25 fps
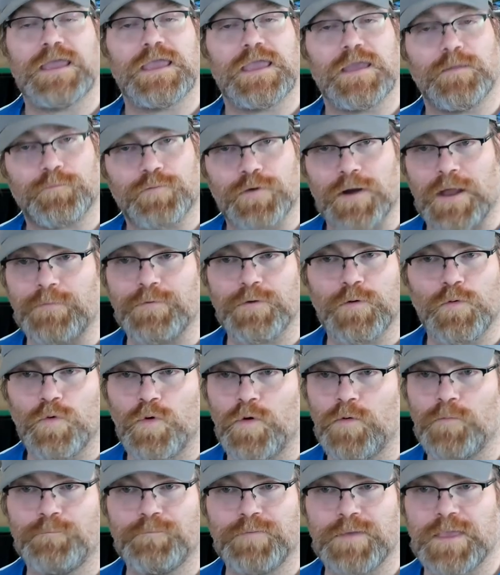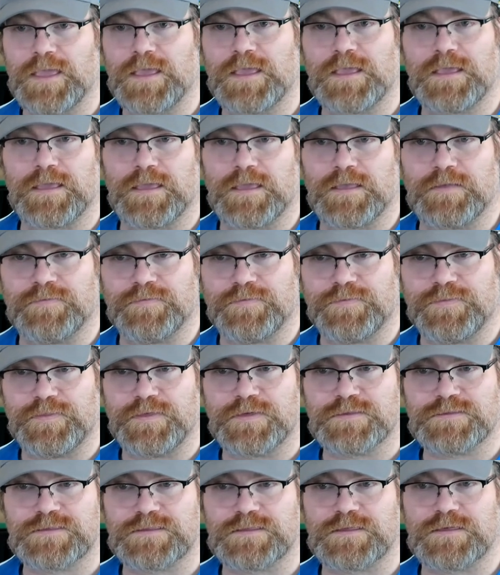It probably won't be in
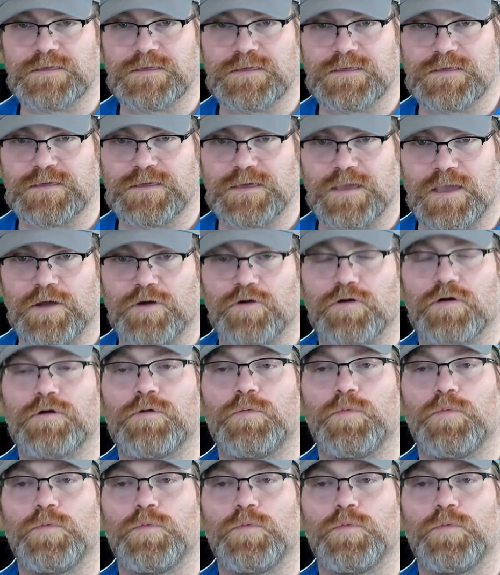this year.